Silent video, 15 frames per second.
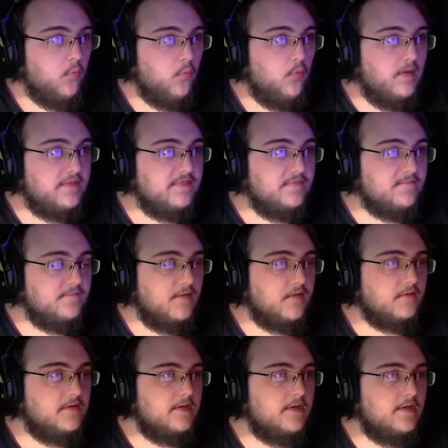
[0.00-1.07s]
What the?
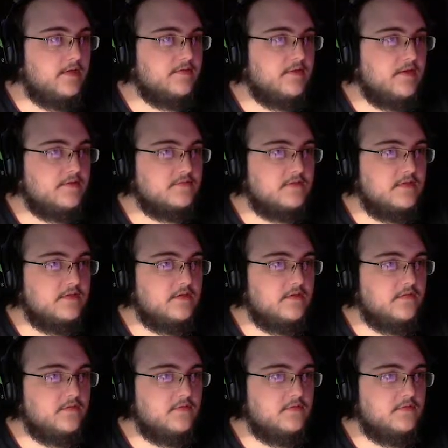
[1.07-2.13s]
Okay, I thought I was going to have to
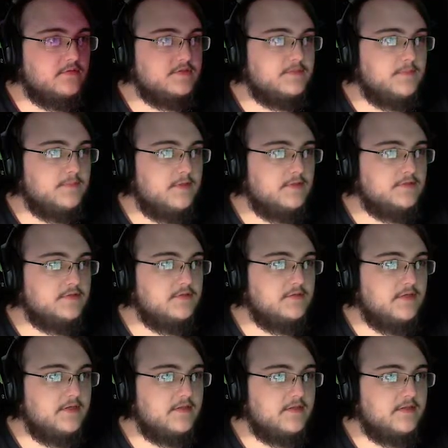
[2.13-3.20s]
go through a little small tube
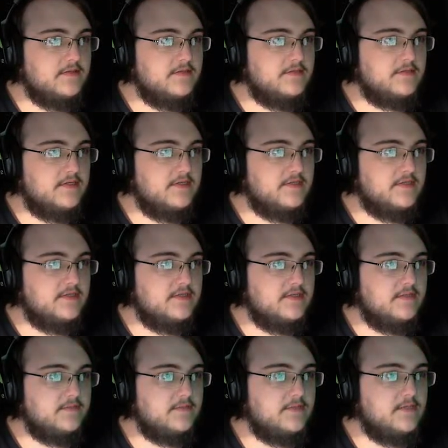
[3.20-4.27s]
like that the entire
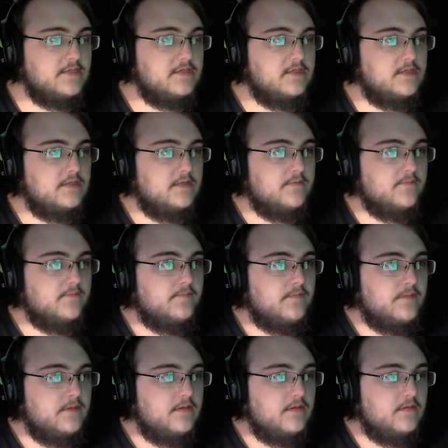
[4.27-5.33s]
time.
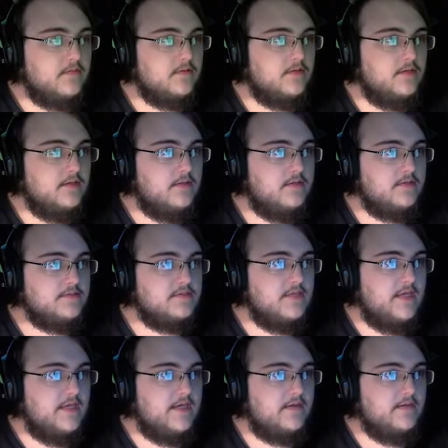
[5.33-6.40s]
Okay, there's
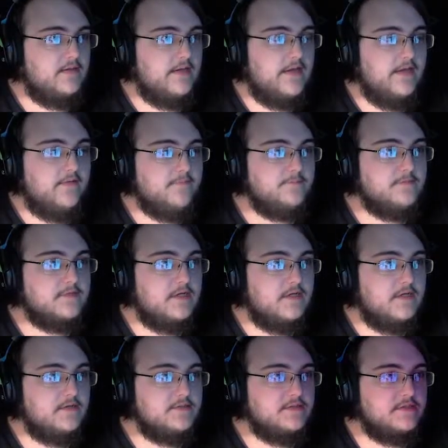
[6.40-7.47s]
that. How
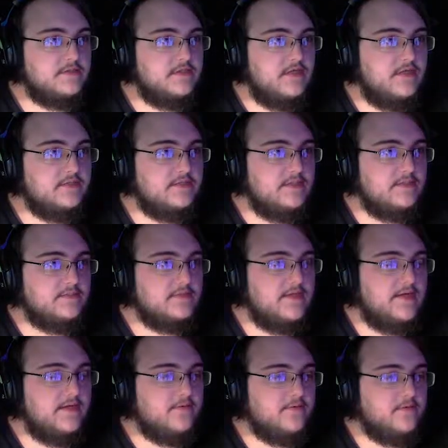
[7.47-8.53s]
tall is this goddamn
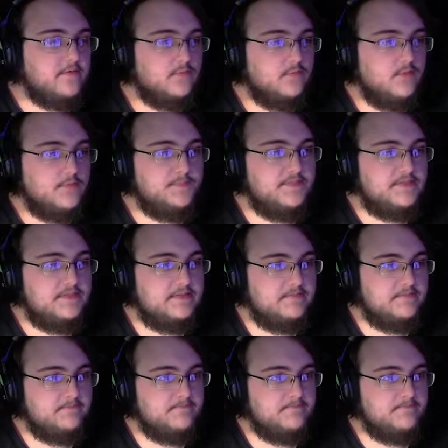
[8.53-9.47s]
tower? Whoops.